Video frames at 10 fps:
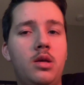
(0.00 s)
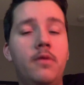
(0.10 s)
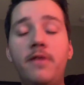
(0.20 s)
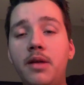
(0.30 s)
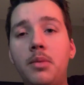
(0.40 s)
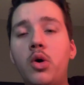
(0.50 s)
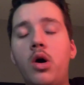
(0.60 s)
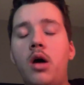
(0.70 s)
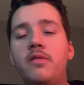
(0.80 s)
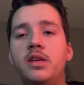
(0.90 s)
Venmo,
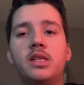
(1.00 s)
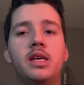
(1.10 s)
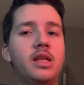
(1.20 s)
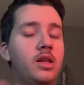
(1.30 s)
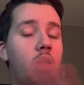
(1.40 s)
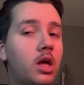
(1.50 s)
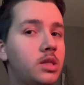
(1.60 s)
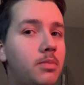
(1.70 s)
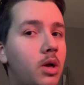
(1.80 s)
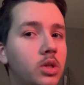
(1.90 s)
obviously not
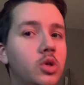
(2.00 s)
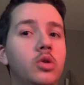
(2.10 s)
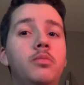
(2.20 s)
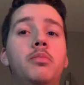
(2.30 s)
sponsored,